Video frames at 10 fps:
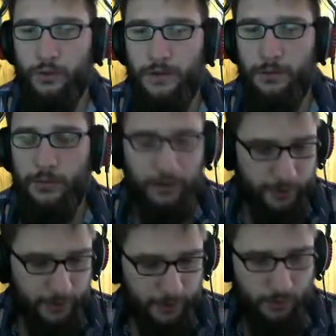it's the middle of the
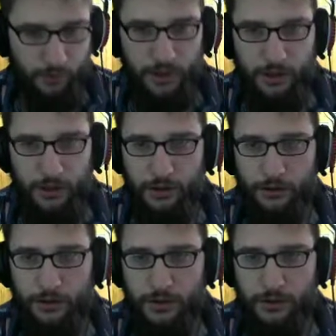day, we
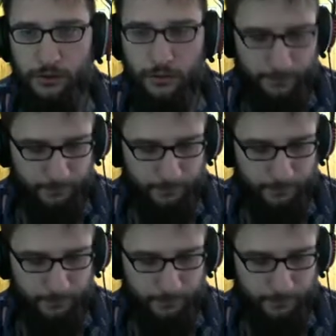go to